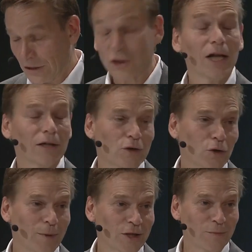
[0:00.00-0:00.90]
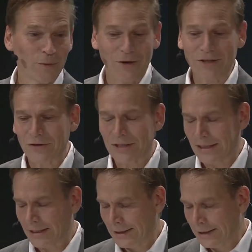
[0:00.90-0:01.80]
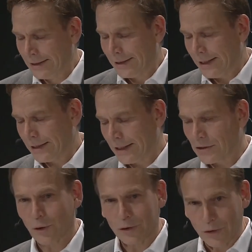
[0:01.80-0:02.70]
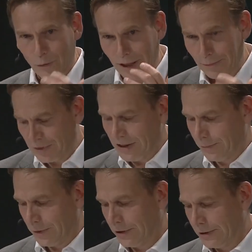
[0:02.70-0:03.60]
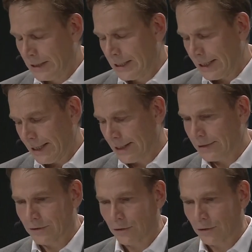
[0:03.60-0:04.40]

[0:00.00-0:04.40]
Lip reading: challenge so much more interesting, and that's also why people and